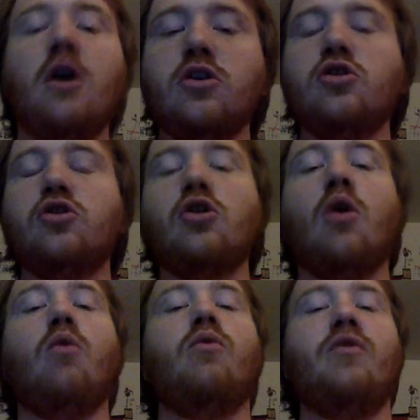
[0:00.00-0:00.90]

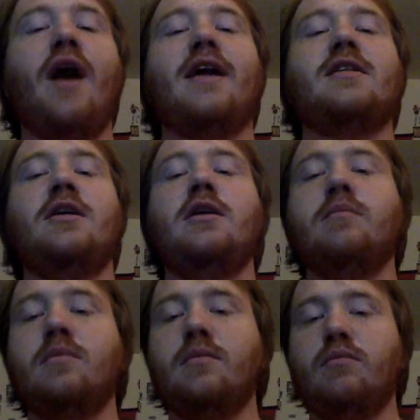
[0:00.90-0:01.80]
So that
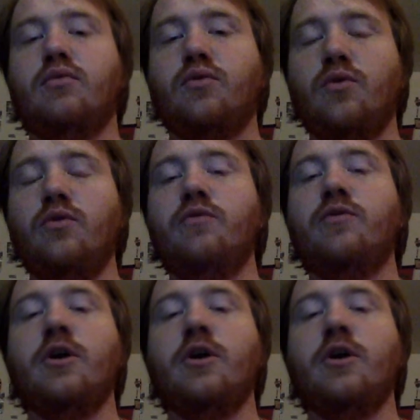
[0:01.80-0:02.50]
team proved